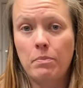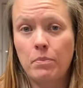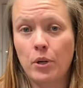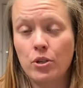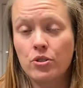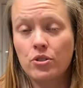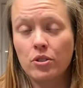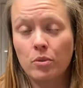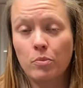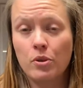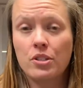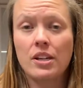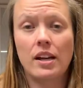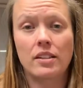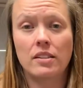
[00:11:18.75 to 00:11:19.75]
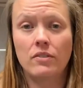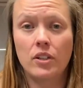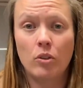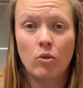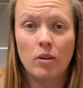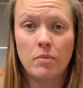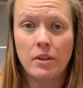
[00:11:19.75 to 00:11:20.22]
personal protective
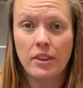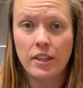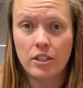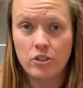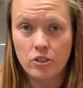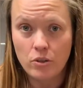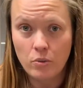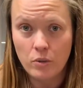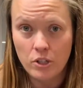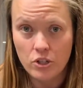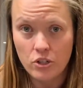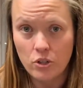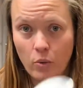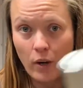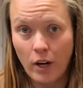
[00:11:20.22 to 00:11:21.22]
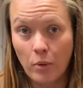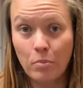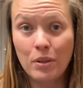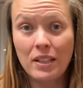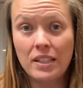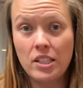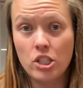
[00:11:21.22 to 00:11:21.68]
equipment that you wish to wear,
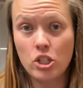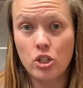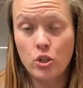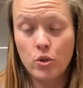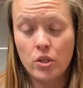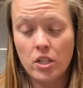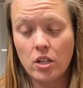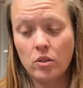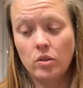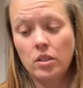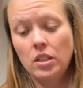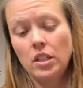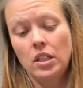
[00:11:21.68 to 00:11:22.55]
please do so.